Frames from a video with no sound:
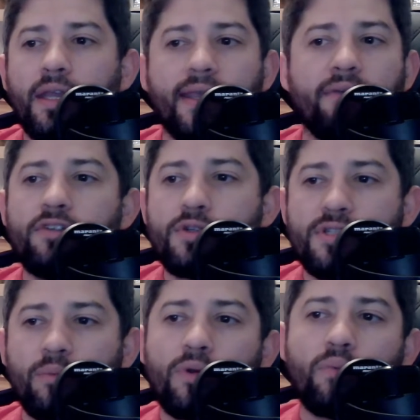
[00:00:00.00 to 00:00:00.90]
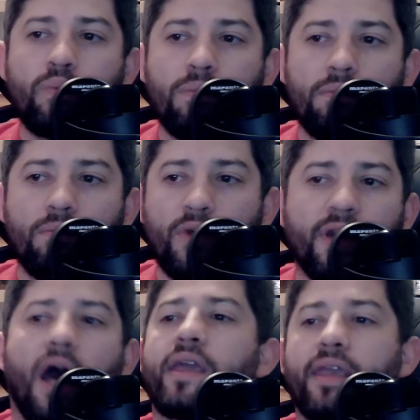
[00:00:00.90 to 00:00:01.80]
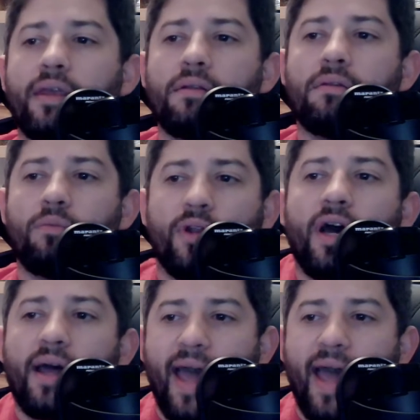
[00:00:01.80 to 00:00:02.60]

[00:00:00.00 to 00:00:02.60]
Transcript: Gavin Newsom would not